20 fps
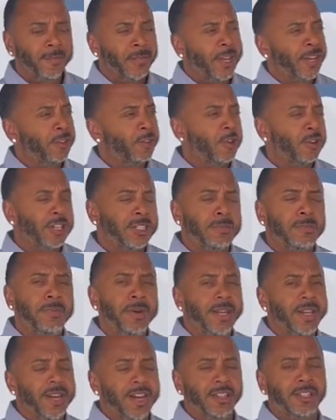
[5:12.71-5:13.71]
and all this
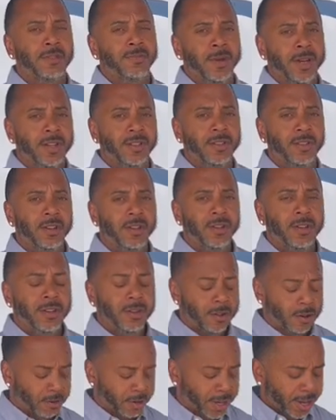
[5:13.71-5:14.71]
BS, man.
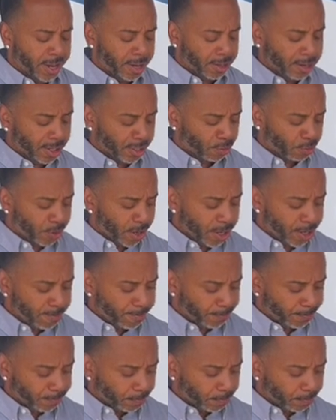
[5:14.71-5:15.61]
Okay, let's read.